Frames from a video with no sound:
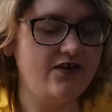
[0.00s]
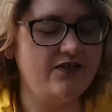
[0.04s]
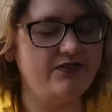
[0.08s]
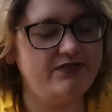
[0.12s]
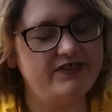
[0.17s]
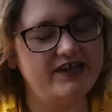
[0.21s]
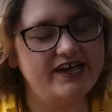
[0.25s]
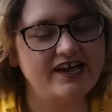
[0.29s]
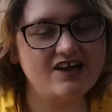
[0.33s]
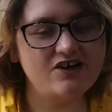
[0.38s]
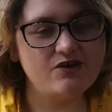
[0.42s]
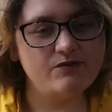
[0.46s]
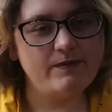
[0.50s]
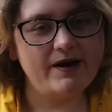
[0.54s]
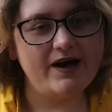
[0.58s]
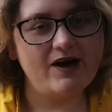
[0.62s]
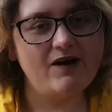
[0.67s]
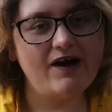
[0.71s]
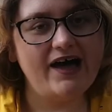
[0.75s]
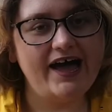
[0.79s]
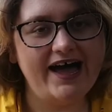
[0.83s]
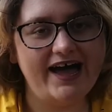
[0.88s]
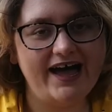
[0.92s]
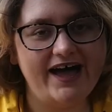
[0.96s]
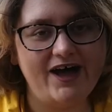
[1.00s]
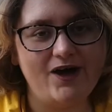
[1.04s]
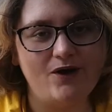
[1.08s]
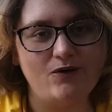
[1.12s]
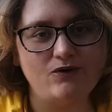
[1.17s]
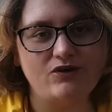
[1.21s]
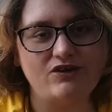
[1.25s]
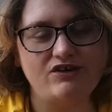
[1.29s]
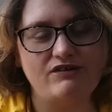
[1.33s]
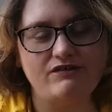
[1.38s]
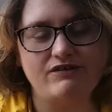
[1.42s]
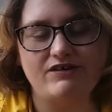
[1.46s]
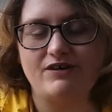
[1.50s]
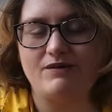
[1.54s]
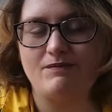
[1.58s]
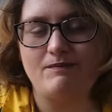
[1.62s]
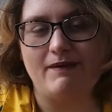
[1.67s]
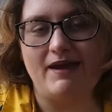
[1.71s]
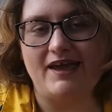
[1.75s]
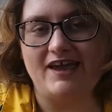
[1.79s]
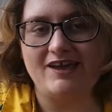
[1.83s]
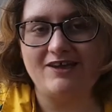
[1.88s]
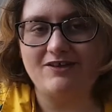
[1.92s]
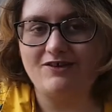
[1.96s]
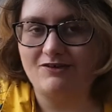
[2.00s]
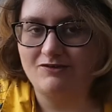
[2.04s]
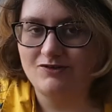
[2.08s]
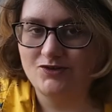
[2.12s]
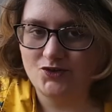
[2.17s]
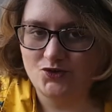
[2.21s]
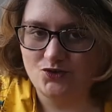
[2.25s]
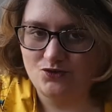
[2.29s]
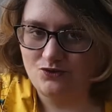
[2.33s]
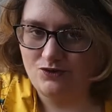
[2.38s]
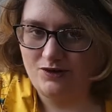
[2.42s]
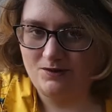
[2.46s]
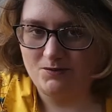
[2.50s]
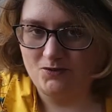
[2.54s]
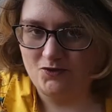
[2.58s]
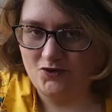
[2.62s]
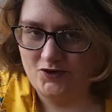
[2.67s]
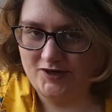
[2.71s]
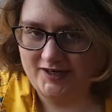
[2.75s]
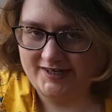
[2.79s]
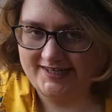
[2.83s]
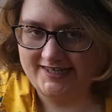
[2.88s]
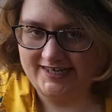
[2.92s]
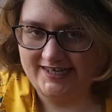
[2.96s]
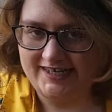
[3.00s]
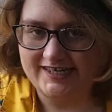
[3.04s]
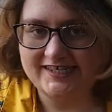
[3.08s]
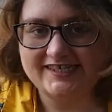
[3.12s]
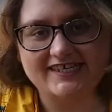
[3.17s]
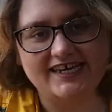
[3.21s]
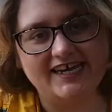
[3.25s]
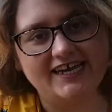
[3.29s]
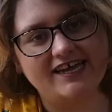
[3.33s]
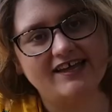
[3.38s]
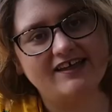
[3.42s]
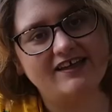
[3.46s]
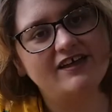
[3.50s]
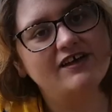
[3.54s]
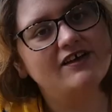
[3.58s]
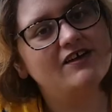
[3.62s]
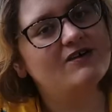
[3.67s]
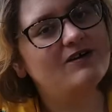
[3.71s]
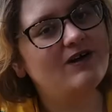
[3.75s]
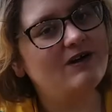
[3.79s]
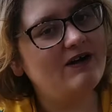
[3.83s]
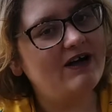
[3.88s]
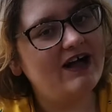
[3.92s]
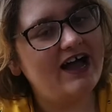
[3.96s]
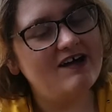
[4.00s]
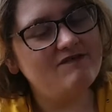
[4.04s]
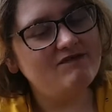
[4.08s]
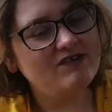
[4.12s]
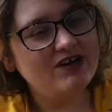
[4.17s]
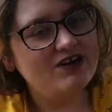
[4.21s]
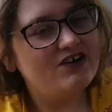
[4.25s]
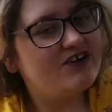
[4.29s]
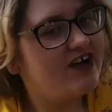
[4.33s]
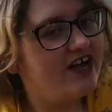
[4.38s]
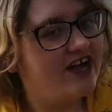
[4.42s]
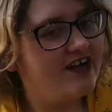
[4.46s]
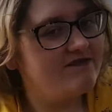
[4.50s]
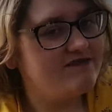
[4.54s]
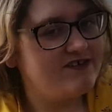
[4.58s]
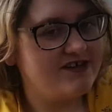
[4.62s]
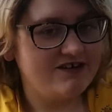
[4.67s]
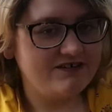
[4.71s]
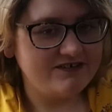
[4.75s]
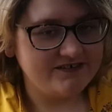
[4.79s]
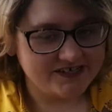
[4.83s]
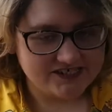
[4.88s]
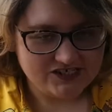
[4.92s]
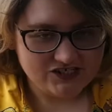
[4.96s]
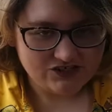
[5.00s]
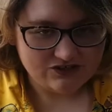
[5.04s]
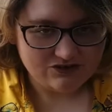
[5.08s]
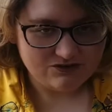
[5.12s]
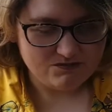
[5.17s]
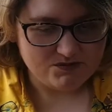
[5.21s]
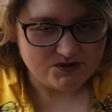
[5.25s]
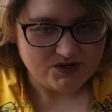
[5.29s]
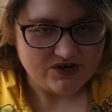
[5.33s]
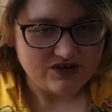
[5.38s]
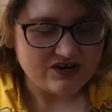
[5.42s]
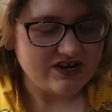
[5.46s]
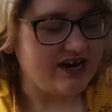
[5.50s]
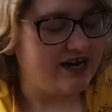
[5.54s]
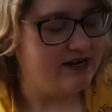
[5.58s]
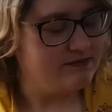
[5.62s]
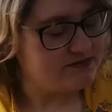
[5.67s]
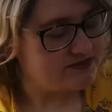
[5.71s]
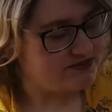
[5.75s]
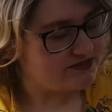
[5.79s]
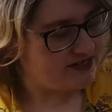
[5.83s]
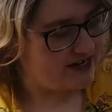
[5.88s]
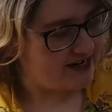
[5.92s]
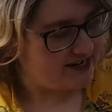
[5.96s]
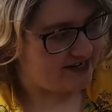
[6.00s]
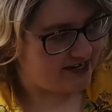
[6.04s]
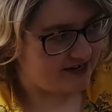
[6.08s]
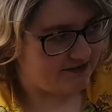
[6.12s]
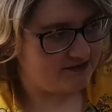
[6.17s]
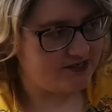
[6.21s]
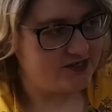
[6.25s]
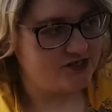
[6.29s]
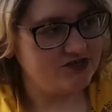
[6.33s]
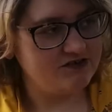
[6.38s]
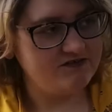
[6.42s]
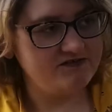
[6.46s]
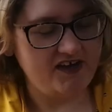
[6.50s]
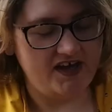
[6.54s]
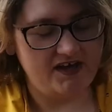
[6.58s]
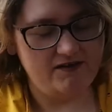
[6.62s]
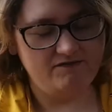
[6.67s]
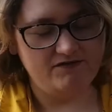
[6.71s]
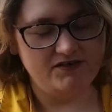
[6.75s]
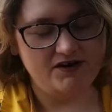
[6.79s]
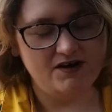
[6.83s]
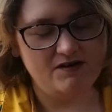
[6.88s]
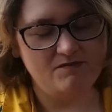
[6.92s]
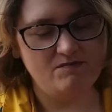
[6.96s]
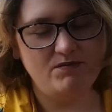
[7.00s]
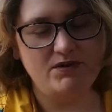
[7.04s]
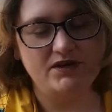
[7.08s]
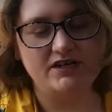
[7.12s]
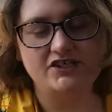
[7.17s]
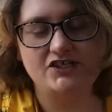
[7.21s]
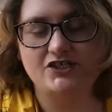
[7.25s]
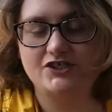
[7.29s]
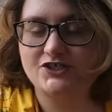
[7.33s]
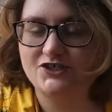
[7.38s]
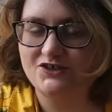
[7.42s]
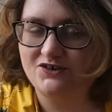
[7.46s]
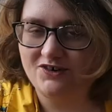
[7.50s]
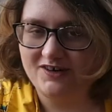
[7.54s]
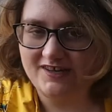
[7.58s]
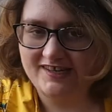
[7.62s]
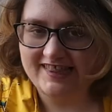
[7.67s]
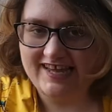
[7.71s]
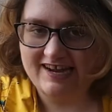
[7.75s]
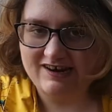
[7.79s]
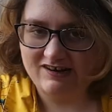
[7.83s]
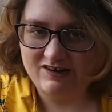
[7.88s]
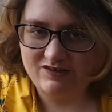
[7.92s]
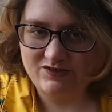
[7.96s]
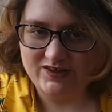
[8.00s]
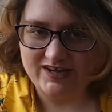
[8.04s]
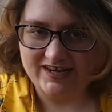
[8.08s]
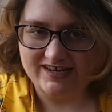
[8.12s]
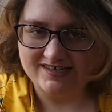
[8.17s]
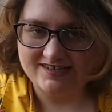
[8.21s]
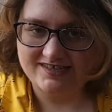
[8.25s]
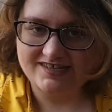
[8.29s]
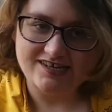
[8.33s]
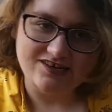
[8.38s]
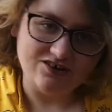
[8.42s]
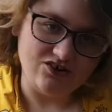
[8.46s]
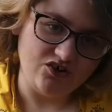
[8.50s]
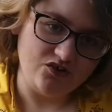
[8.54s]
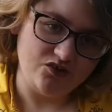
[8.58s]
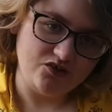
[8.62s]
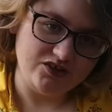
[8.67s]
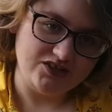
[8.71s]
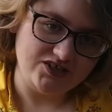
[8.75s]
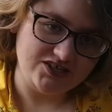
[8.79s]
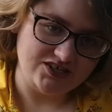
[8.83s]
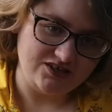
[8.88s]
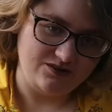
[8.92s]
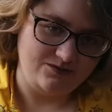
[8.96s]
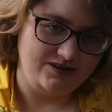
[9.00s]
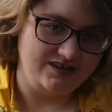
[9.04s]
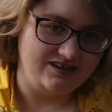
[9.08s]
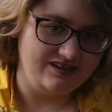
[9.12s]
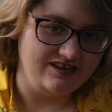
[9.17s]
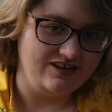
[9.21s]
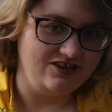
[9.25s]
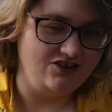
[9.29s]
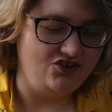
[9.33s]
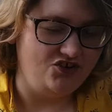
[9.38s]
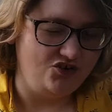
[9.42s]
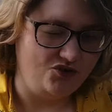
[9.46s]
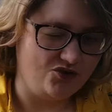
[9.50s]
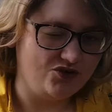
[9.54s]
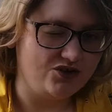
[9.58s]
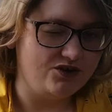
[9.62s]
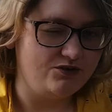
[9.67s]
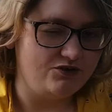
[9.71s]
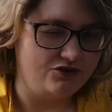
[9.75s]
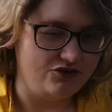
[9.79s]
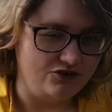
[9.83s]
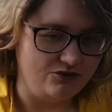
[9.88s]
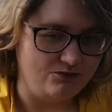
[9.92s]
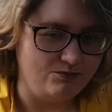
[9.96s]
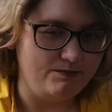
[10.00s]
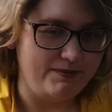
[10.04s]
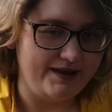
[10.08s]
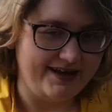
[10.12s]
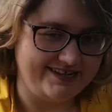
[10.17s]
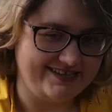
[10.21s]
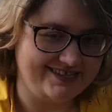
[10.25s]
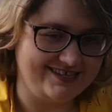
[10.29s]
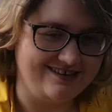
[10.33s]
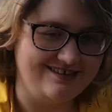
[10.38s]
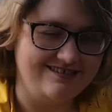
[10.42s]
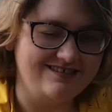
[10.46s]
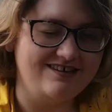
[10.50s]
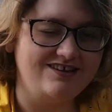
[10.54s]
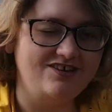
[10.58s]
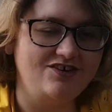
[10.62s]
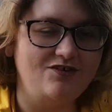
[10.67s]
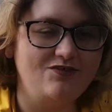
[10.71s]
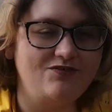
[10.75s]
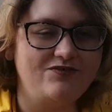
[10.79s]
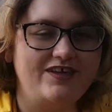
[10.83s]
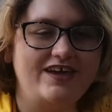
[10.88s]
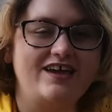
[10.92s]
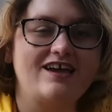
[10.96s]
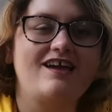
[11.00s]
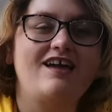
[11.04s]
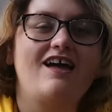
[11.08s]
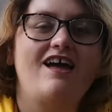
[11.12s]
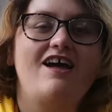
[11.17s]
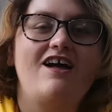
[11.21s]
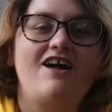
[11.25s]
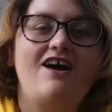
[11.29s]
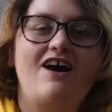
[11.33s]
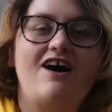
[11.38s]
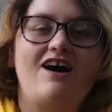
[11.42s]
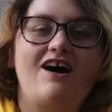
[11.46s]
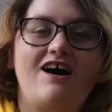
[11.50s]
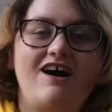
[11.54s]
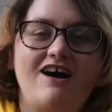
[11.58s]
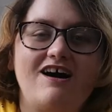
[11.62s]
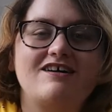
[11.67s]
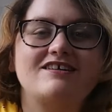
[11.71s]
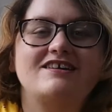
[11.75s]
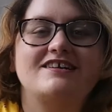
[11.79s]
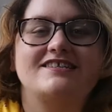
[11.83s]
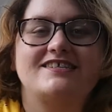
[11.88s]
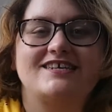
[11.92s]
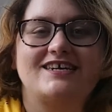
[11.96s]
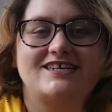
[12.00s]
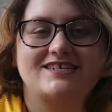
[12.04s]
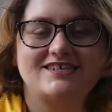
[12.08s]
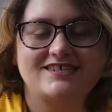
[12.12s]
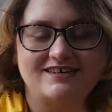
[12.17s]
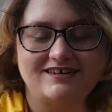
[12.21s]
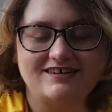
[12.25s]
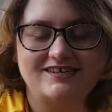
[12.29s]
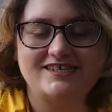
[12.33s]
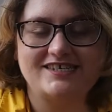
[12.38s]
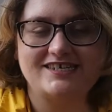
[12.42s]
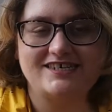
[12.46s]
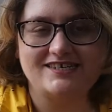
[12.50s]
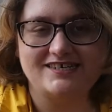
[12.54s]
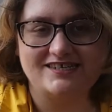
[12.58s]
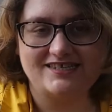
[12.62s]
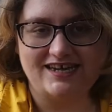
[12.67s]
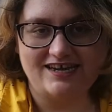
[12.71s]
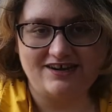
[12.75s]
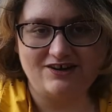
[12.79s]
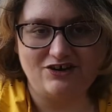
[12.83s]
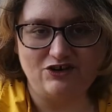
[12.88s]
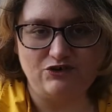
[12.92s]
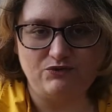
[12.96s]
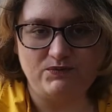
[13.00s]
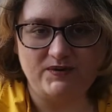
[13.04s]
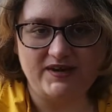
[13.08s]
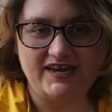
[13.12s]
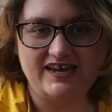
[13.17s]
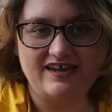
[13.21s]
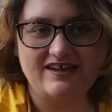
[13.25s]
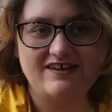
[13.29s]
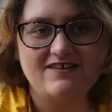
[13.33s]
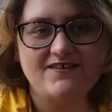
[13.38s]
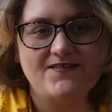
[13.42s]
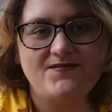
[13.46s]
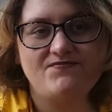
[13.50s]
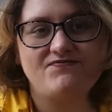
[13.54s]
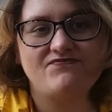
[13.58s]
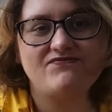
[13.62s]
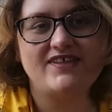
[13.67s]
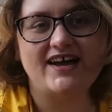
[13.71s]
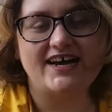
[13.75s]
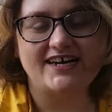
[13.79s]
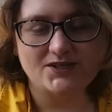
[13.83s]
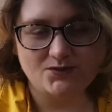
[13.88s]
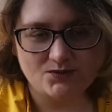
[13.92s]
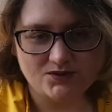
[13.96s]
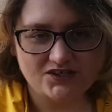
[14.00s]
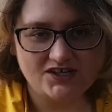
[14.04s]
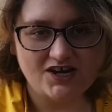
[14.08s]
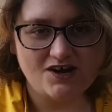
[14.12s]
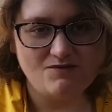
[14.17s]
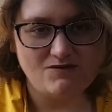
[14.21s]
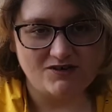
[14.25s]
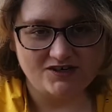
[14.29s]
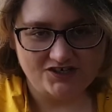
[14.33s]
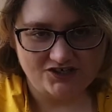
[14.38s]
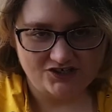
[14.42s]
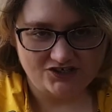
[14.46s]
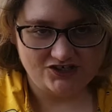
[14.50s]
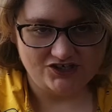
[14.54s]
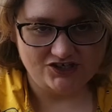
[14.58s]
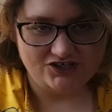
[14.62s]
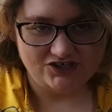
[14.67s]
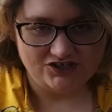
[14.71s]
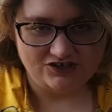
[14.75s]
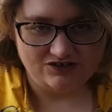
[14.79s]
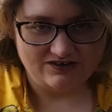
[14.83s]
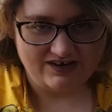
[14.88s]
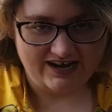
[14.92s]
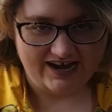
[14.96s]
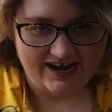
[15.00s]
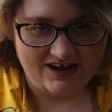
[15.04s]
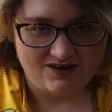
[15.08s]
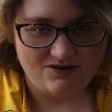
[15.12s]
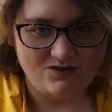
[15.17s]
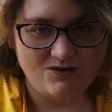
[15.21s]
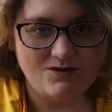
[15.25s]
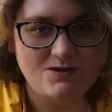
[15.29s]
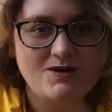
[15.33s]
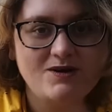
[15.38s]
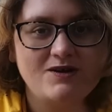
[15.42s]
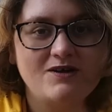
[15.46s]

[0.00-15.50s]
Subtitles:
Think about how you can make your story more exciting. Have a look over your original book. I know it's your favourite, but surely there are things the author's doing that you could do better, that you think aren't as exciting as they could be. That's what I want you to do now.